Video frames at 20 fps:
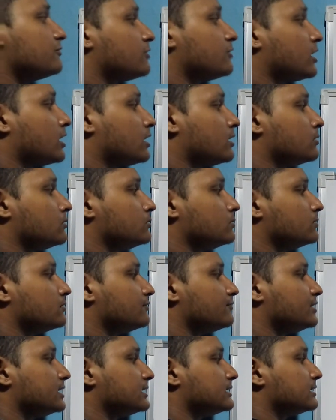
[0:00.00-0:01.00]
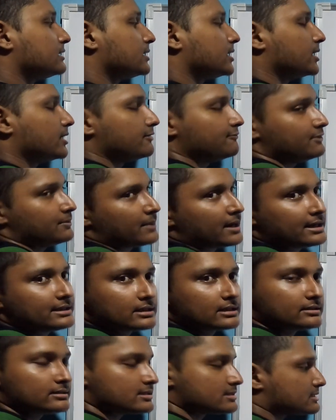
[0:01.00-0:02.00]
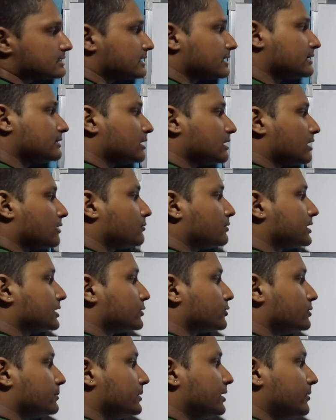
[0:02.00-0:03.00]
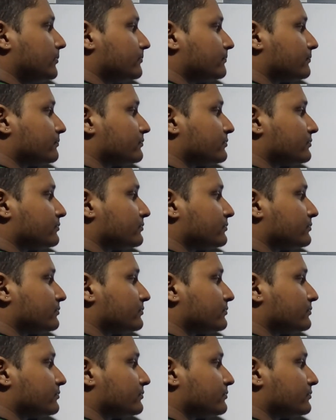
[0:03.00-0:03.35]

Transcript: of how we might understand how it could be.